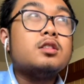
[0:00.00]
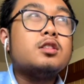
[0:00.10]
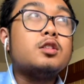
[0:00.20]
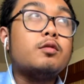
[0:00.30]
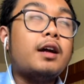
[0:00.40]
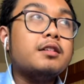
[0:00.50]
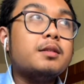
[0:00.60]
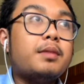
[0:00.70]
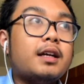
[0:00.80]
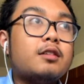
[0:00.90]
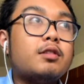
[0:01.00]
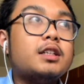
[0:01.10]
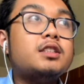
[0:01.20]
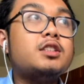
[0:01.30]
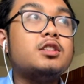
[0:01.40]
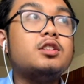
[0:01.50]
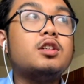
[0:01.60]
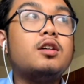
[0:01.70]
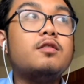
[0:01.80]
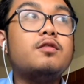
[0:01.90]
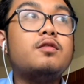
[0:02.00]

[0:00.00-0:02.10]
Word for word: surrounded by questions of